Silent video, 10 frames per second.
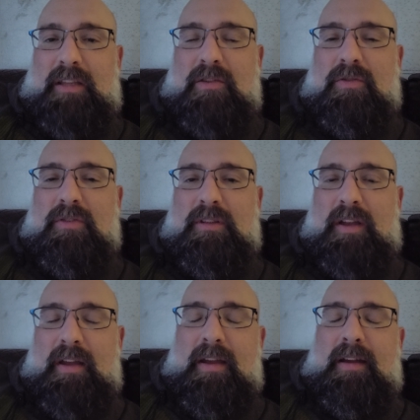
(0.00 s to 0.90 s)
they used.
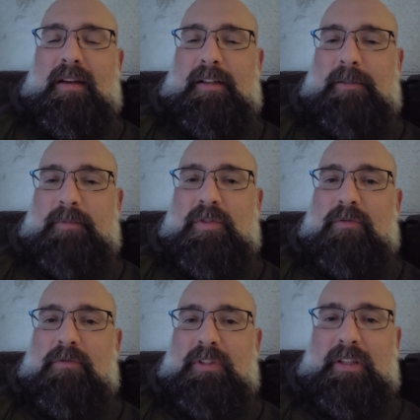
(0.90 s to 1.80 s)
Um,
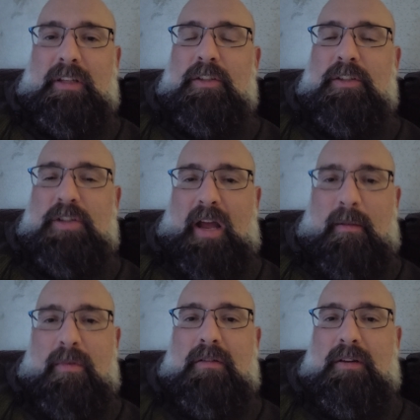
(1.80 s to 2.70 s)
so really good
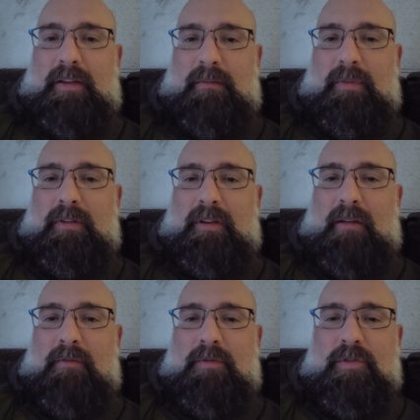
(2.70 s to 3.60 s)
job. Uh,
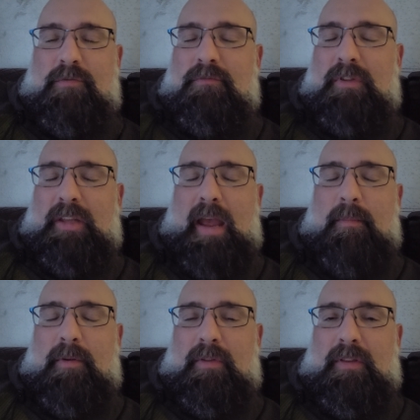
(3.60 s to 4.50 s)
I was just really
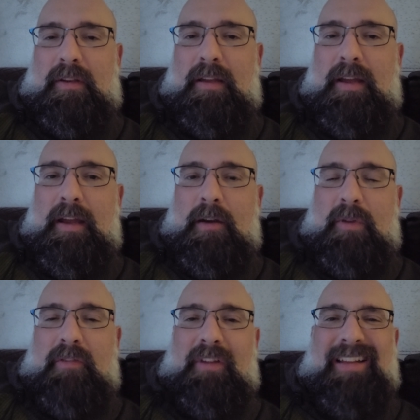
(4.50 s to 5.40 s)
happy with it.
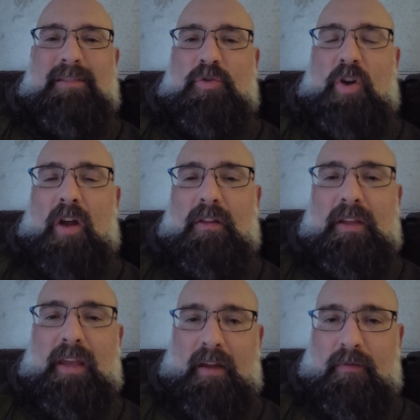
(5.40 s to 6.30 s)
We even got some
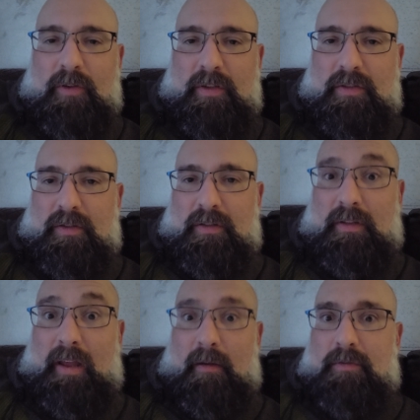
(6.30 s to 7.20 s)
chocolate cake for dessert
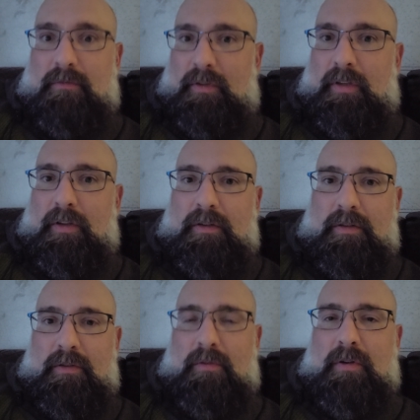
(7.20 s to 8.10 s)
and that was really good
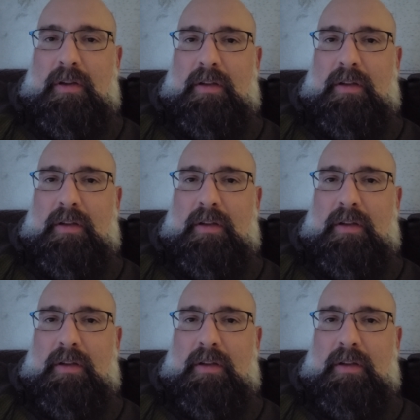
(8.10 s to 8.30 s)
too.